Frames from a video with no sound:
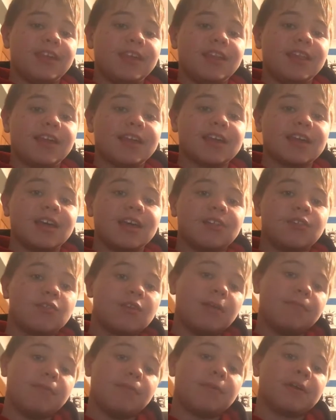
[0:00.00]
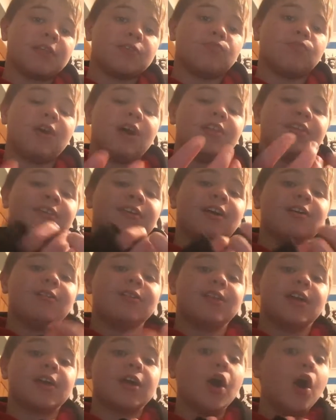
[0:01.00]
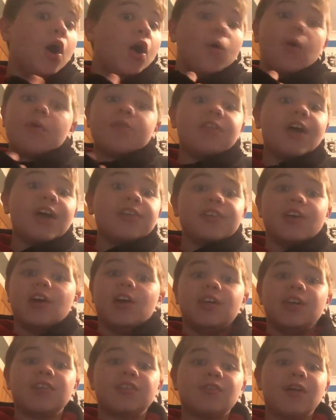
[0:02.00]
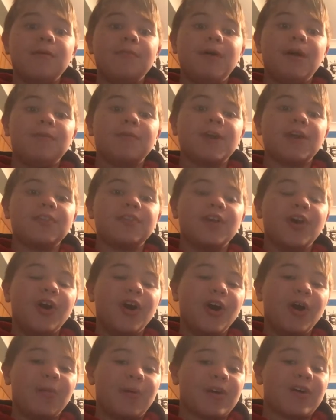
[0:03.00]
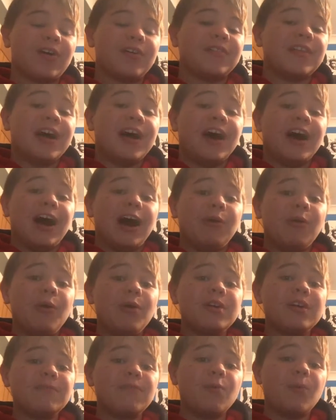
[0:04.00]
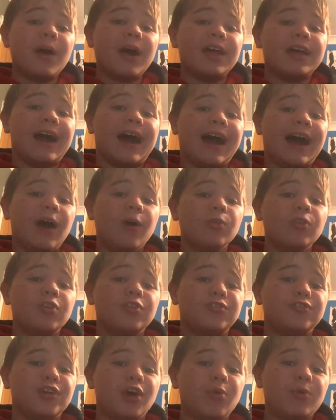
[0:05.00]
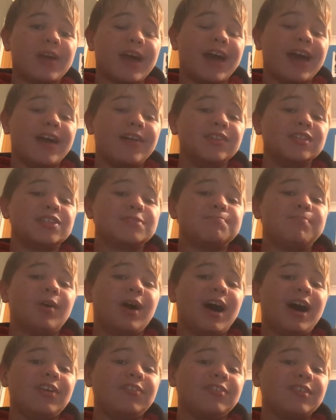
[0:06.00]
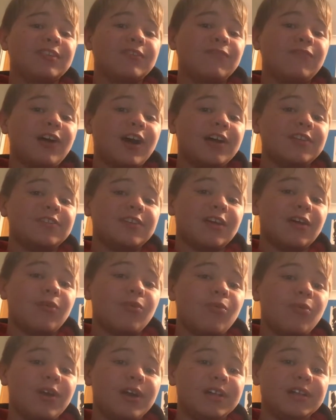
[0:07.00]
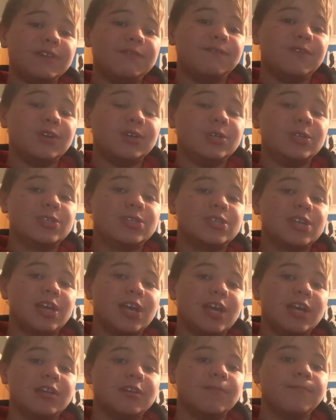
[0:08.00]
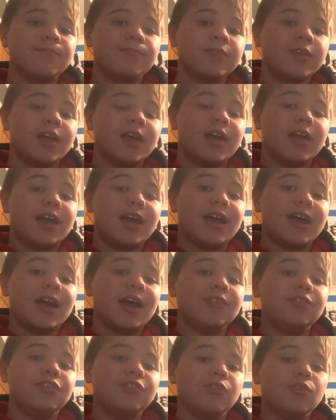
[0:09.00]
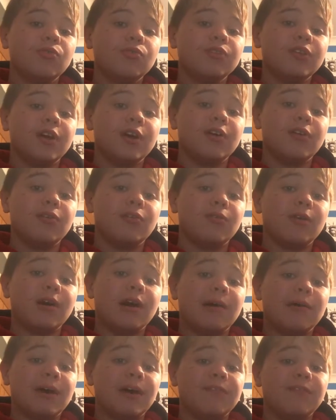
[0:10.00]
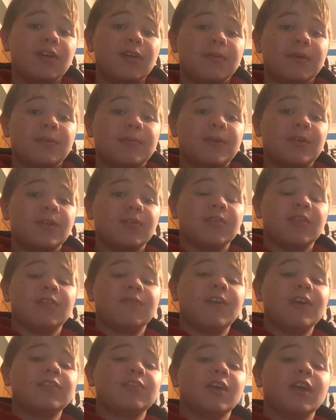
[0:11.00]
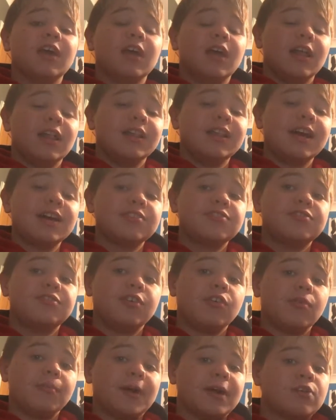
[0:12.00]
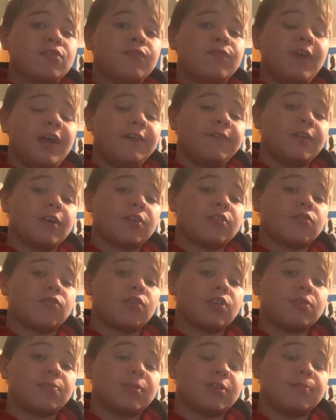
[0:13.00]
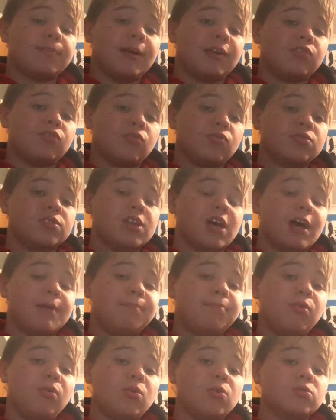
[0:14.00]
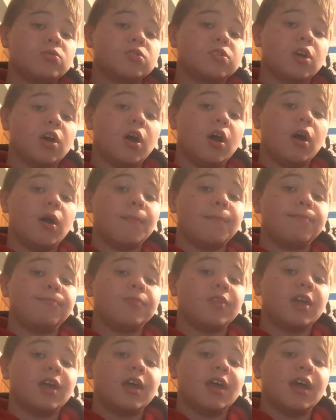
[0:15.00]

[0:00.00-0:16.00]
Like, the Great Pumpkin is rising out, he's like, what's that? It's the Great Pumpkin! Oh my god. I won't give away how this joke ends, but I just find it a really funny scene. And you'll know how I feel about Peanuts. In fact, last year on my favourite Christmas specials, I put a